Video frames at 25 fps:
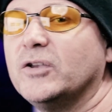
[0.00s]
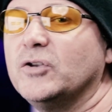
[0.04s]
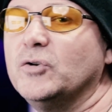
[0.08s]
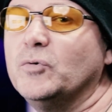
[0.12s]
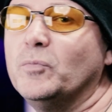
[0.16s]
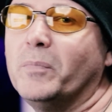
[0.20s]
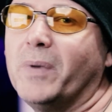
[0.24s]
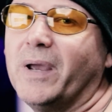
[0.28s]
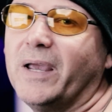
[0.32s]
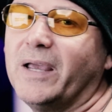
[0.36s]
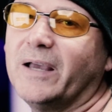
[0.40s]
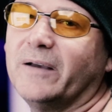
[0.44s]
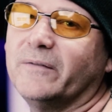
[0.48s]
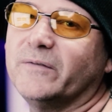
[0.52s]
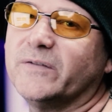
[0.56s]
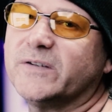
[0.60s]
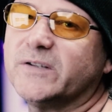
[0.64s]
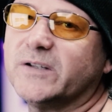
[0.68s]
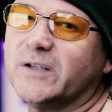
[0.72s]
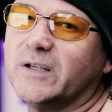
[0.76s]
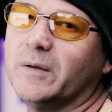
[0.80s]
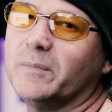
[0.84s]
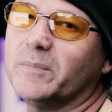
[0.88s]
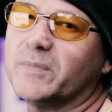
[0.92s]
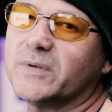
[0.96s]
you may have
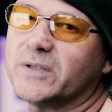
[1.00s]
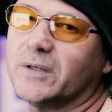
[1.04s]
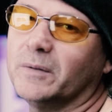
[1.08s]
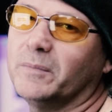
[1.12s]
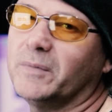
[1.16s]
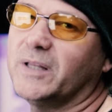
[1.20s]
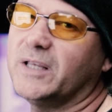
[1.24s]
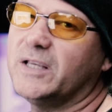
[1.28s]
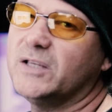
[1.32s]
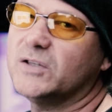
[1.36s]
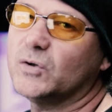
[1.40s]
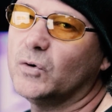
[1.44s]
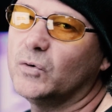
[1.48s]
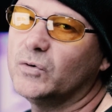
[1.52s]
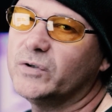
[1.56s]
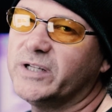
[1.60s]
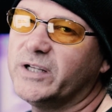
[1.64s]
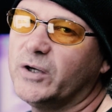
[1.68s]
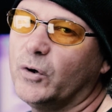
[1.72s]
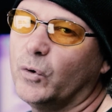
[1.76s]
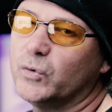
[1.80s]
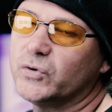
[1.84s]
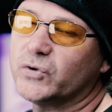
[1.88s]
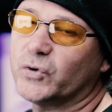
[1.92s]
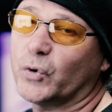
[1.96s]
skipped some of these
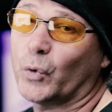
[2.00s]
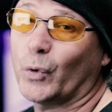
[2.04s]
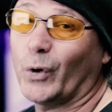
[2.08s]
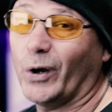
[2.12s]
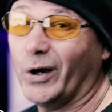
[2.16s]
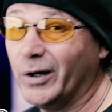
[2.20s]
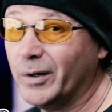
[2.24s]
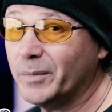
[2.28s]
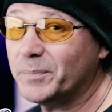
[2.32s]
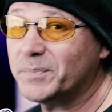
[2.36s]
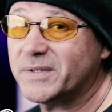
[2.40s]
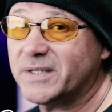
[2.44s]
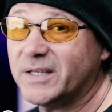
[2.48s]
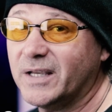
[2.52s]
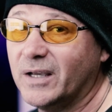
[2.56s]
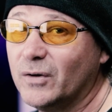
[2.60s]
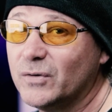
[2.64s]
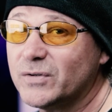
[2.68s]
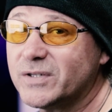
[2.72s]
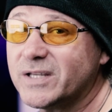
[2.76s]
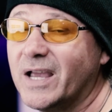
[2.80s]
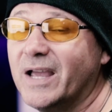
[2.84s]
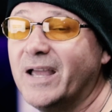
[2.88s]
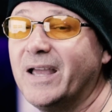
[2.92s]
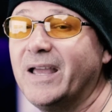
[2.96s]
OTOs or
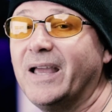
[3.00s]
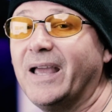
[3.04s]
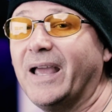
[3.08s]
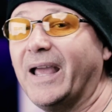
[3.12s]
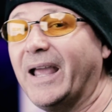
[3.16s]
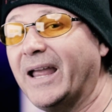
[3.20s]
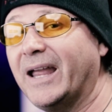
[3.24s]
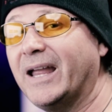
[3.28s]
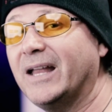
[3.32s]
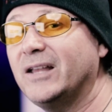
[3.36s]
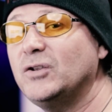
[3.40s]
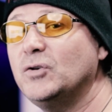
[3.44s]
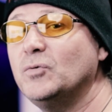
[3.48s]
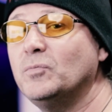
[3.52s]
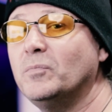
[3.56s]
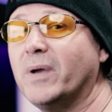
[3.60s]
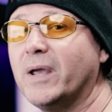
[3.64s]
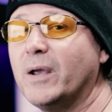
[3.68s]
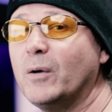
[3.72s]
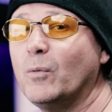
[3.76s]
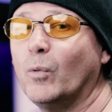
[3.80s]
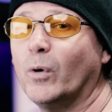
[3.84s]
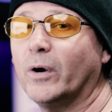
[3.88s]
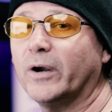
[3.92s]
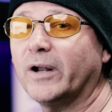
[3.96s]
upsells, and you
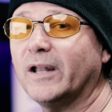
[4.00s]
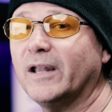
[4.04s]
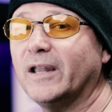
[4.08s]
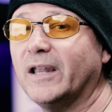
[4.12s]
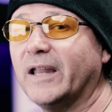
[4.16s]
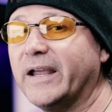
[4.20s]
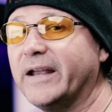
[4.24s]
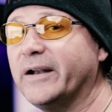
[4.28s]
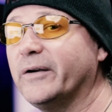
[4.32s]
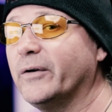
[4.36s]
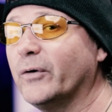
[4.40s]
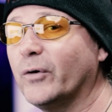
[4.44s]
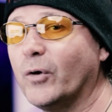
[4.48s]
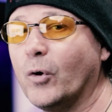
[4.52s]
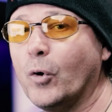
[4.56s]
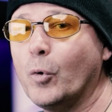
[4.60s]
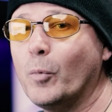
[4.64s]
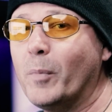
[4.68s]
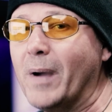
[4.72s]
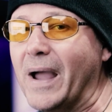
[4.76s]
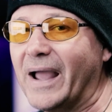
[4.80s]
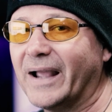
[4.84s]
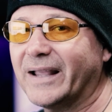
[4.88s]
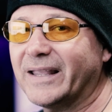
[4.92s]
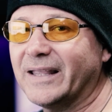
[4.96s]
may want to later
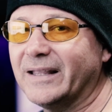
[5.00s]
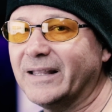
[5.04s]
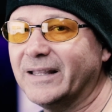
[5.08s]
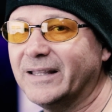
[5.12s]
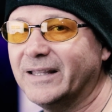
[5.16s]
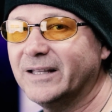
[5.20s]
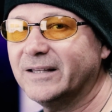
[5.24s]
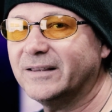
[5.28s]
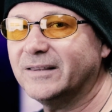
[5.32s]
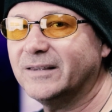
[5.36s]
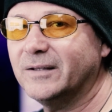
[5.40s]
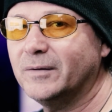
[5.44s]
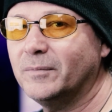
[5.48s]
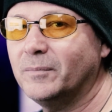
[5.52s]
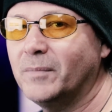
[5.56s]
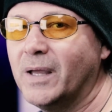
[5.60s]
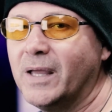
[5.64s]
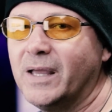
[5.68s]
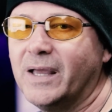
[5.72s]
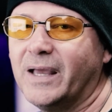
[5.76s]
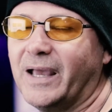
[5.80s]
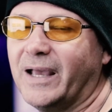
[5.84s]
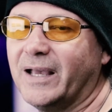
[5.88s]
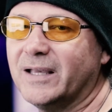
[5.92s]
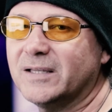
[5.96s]
go back and get them,
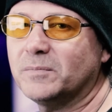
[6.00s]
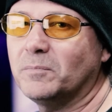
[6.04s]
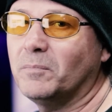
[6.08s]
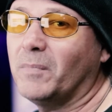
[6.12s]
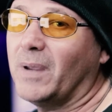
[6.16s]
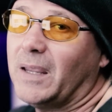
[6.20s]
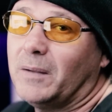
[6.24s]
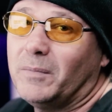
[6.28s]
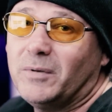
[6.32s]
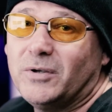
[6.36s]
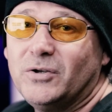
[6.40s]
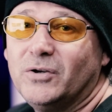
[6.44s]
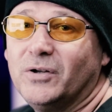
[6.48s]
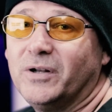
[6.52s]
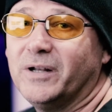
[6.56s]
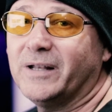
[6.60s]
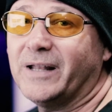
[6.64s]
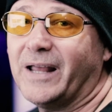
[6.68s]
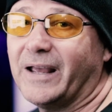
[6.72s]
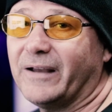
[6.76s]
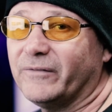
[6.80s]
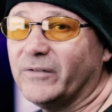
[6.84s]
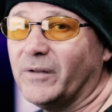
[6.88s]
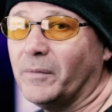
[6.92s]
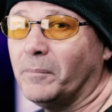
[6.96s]
as maybe you
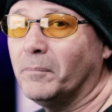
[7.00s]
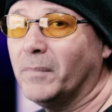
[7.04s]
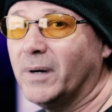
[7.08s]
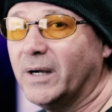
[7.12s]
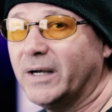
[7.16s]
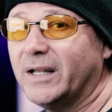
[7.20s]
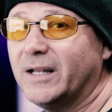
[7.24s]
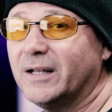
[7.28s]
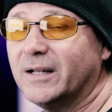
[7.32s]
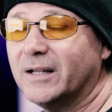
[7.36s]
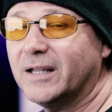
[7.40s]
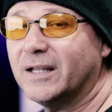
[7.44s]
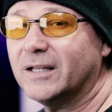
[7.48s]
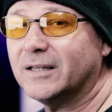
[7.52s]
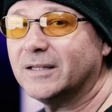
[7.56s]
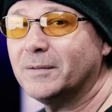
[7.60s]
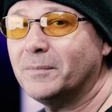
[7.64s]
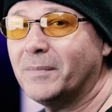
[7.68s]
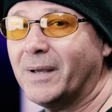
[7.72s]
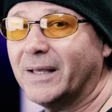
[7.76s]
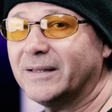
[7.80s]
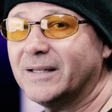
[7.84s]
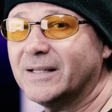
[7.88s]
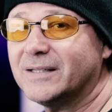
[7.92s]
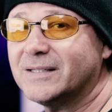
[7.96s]
didn't have the money to get
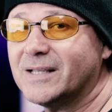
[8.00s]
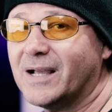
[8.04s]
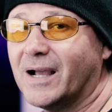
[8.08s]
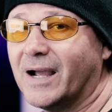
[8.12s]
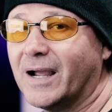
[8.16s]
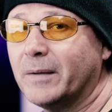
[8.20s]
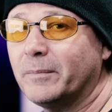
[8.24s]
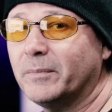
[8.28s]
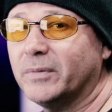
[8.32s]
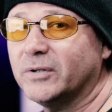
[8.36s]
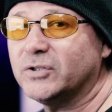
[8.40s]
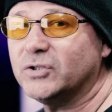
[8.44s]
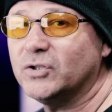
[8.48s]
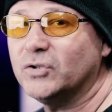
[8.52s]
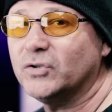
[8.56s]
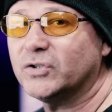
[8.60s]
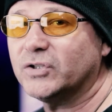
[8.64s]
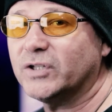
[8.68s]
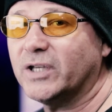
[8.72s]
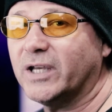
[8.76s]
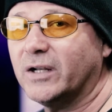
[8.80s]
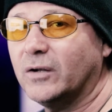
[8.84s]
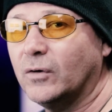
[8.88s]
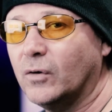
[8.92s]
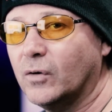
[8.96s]
them at the time, but you
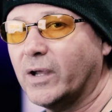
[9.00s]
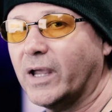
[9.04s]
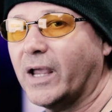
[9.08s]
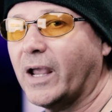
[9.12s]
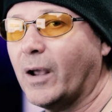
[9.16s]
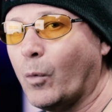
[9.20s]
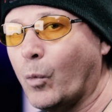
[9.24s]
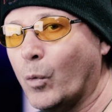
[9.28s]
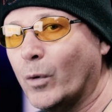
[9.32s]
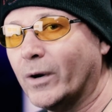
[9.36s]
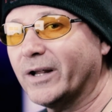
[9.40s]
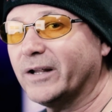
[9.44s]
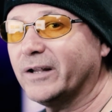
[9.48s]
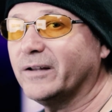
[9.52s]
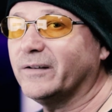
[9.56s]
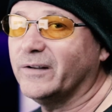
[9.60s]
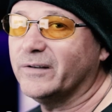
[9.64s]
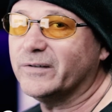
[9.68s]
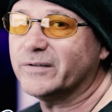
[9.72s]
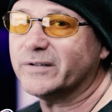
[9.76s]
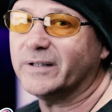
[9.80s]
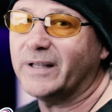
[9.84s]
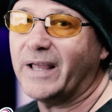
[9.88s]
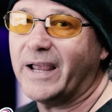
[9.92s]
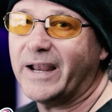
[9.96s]
said, okay, I want to get
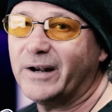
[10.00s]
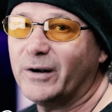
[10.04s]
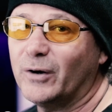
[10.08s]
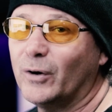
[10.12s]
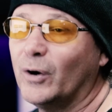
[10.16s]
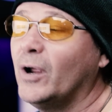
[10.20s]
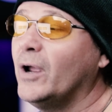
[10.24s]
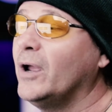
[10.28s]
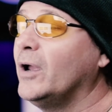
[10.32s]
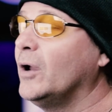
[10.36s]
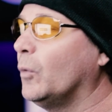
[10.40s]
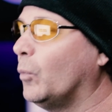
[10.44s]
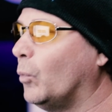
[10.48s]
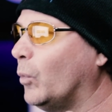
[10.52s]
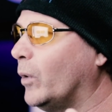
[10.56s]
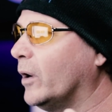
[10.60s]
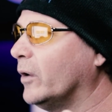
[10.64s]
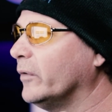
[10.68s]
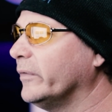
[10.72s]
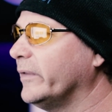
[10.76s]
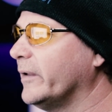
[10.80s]
this later. Well,